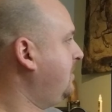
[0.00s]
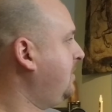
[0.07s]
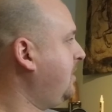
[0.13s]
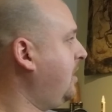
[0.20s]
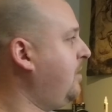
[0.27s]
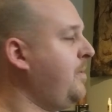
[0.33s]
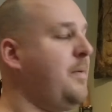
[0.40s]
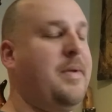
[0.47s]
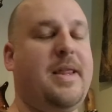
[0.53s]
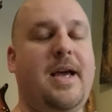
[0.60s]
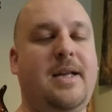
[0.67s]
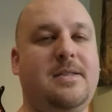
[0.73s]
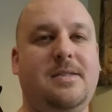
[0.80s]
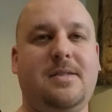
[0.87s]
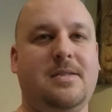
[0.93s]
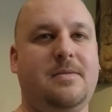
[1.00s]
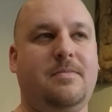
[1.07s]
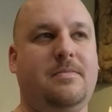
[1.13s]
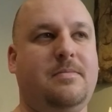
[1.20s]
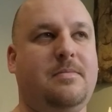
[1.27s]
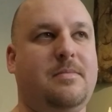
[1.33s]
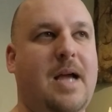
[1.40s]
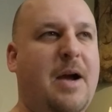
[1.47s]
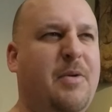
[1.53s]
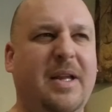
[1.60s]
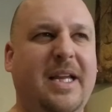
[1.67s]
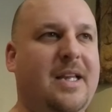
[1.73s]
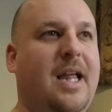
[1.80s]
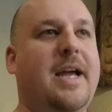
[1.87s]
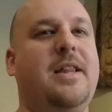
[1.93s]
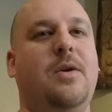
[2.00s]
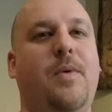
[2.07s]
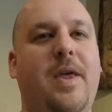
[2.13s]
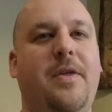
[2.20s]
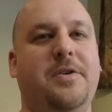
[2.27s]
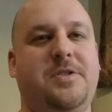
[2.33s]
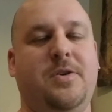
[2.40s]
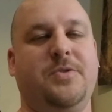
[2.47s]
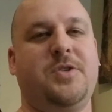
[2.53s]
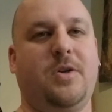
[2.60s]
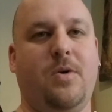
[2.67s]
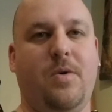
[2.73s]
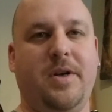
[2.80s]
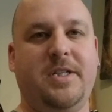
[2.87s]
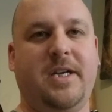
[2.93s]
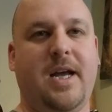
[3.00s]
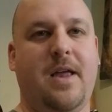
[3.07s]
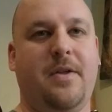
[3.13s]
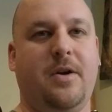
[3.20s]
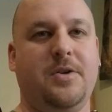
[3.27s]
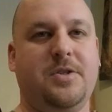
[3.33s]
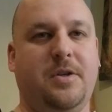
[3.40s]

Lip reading: maybe I really like the way those notes are going together,